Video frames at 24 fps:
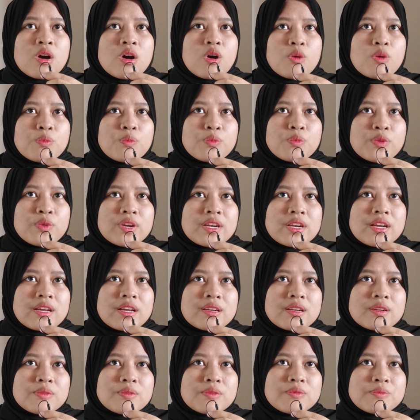operate
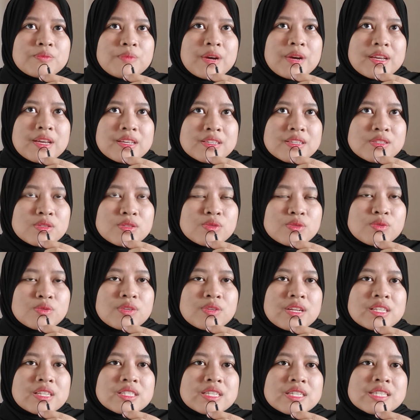under bias to
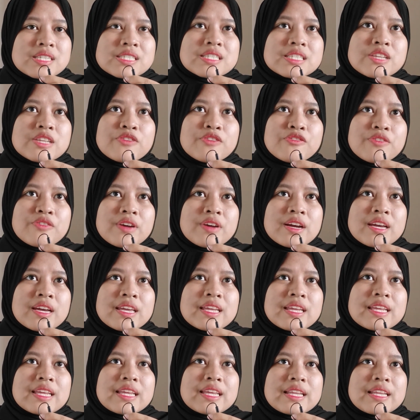then justify
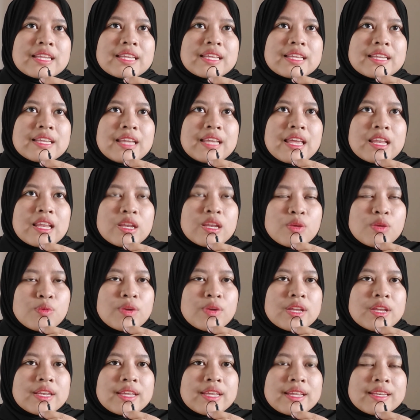it in any
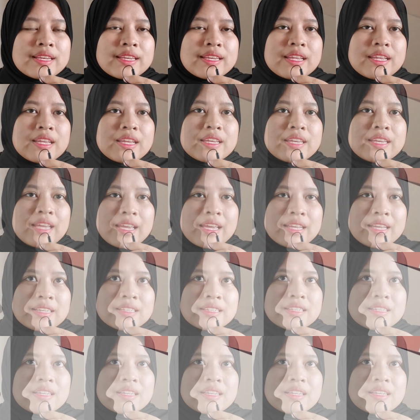way that they can.